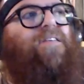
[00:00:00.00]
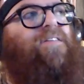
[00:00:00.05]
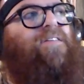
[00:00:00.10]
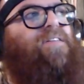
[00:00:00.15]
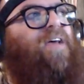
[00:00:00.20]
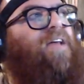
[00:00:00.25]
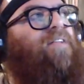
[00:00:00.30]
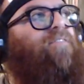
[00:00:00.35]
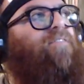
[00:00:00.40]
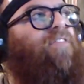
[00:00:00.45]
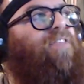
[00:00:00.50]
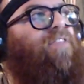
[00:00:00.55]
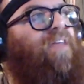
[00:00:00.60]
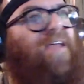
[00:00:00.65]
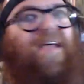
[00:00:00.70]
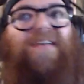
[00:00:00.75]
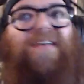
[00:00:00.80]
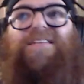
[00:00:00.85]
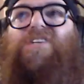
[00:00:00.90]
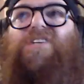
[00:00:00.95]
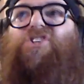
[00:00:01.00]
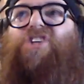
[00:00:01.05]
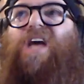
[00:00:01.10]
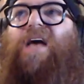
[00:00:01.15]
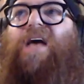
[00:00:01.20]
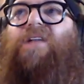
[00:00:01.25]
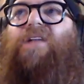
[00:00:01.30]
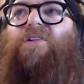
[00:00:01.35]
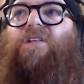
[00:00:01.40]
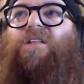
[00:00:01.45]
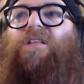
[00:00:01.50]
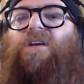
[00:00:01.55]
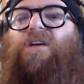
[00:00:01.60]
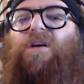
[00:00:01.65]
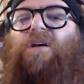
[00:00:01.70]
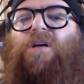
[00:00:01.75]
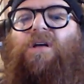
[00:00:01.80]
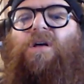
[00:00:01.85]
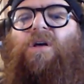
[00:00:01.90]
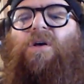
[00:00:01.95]
this kind of a thing as a channel,
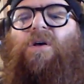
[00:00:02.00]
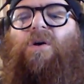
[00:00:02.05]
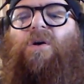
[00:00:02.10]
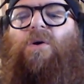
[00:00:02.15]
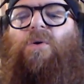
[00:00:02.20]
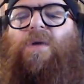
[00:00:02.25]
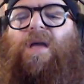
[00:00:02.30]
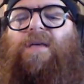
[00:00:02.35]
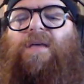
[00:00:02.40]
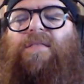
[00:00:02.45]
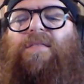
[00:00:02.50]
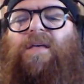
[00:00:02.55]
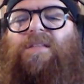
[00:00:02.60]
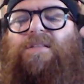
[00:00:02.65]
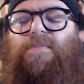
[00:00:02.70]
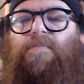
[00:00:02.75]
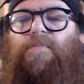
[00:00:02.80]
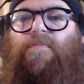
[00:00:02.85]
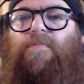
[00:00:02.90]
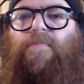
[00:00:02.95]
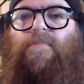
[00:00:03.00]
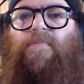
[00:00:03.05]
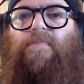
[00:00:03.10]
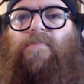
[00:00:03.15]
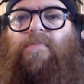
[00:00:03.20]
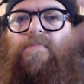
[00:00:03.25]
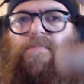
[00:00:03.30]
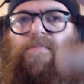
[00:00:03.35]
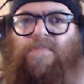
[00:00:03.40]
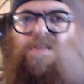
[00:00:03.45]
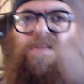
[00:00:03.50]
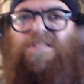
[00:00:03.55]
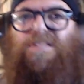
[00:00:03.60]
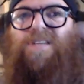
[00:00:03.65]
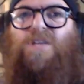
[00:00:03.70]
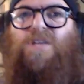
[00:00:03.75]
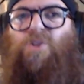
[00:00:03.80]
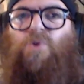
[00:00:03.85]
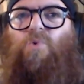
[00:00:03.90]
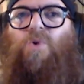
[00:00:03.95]
okay, that to
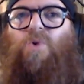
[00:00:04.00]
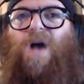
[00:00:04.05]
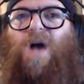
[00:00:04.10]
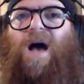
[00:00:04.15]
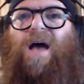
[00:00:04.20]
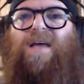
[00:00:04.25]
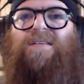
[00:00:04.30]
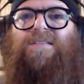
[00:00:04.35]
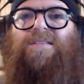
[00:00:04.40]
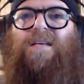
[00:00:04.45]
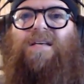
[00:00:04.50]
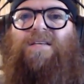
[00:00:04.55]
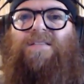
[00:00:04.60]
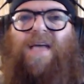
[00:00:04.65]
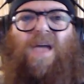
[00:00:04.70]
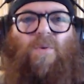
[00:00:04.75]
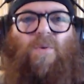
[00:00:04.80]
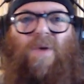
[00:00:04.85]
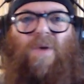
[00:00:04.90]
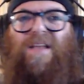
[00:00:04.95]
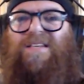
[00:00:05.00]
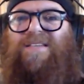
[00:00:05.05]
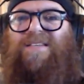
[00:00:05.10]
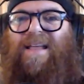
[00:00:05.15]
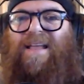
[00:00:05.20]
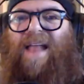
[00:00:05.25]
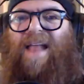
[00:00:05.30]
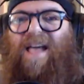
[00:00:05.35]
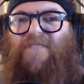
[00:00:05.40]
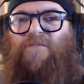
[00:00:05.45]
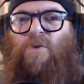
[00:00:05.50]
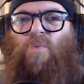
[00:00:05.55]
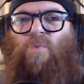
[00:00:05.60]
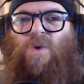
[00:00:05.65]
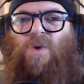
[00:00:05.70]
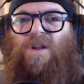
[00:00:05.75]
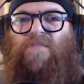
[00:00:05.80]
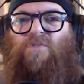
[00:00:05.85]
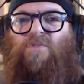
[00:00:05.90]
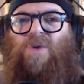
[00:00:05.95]
see you guys as, hey, wait a second, every
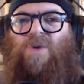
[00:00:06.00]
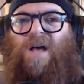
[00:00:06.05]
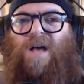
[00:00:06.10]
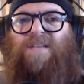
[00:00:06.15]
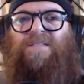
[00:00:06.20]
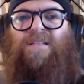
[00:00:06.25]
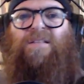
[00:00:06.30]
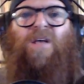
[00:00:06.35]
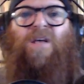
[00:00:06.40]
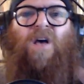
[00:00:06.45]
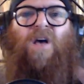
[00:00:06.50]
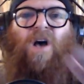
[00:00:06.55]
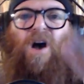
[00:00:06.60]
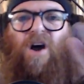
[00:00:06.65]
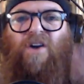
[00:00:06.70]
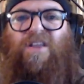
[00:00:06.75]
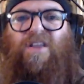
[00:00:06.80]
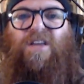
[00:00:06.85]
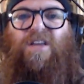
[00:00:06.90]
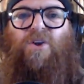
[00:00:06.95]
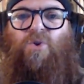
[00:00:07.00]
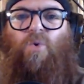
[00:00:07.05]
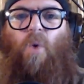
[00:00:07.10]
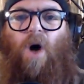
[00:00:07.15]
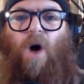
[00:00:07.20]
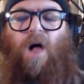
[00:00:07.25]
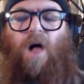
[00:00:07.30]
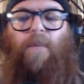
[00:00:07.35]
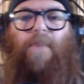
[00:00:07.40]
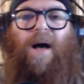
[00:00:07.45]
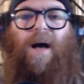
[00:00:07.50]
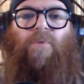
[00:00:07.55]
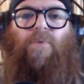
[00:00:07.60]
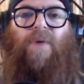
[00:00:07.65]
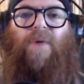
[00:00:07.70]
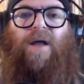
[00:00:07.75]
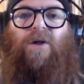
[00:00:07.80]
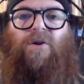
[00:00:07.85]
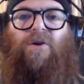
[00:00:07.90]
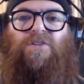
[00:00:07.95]
one of you guys that are here, you all buy
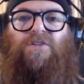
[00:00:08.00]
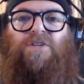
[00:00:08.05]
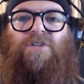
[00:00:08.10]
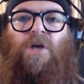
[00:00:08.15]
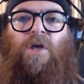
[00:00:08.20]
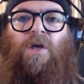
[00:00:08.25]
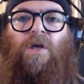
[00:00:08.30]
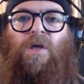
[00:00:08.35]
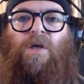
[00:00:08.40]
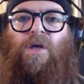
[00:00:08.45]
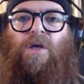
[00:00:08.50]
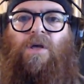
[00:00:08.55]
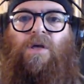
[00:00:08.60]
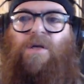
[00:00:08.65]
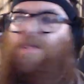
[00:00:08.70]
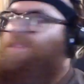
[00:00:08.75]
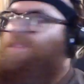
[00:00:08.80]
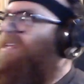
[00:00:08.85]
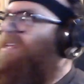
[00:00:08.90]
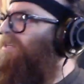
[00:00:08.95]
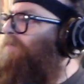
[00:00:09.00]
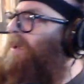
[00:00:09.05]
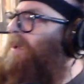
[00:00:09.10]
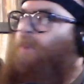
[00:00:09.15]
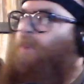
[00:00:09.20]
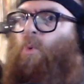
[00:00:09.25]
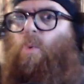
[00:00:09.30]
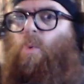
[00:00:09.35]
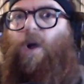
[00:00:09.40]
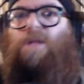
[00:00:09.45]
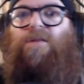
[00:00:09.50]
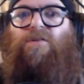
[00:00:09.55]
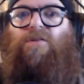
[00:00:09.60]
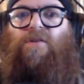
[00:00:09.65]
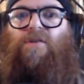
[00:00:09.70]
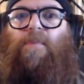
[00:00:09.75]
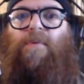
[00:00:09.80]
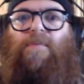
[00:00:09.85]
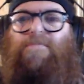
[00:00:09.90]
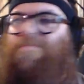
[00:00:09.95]
records. These people want
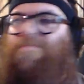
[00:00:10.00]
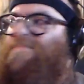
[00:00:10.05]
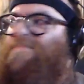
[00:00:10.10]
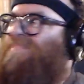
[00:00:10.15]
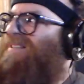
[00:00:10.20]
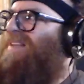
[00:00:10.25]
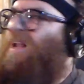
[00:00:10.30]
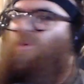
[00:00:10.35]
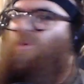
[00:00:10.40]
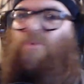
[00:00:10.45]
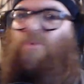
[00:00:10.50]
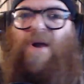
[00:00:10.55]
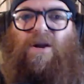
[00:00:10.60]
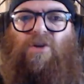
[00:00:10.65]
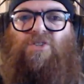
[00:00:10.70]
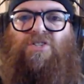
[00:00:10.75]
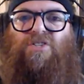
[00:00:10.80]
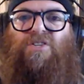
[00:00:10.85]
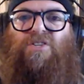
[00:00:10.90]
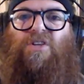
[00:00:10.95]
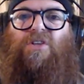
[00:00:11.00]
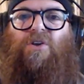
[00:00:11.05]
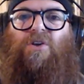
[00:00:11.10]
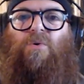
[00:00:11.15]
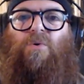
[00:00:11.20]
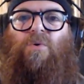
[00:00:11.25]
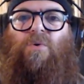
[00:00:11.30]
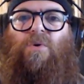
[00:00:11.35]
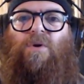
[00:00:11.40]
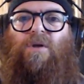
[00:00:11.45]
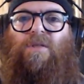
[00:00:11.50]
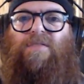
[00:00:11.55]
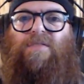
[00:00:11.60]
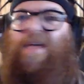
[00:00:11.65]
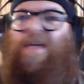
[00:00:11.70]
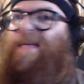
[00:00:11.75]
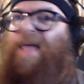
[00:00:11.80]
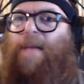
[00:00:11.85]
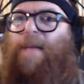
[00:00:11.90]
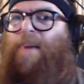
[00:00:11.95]
to sell records to you.
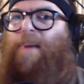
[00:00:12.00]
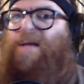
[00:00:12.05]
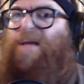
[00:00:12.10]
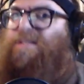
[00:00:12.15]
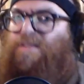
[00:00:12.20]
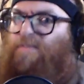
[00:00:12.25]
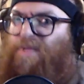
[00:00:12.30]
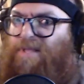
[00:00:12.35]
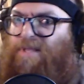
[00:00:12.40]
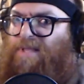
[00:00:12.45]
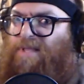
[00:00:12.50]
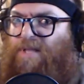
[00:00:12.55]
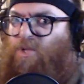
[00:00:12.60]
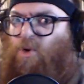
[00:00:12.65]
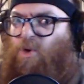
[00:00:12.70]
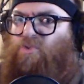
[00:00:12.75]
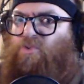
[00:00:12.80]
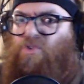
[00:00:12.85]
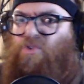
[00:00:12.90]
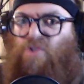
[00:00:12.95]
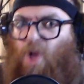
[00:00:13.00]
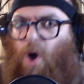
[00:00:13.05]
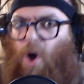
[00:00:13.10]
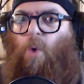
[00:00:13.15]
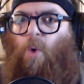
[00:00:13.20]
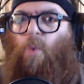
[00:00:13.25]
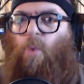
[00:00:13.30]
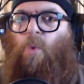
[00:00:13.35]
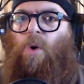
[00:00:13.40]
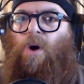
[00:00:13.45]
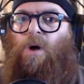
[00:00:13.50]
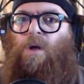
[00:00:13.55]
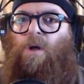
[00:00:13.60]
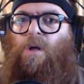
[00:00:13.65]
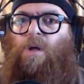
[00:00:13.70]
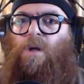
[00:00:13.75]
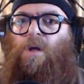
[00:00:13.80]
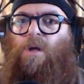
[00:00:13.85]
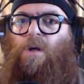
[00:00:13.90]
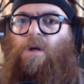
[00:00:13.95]
They can't buy something they don't know,
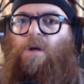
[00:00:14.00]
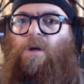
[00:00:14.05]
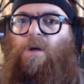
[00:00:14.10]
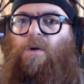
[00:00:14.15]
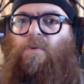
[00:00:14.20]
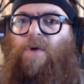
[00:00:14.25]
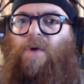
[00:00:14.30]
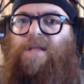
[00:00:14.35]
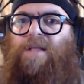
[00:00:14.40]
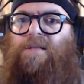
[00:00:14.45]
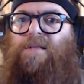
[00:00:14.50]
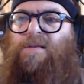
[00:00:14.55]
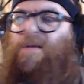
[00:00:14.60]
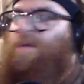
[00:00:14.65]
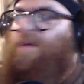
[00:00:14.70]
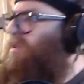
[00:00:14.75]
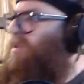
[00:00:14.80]
right?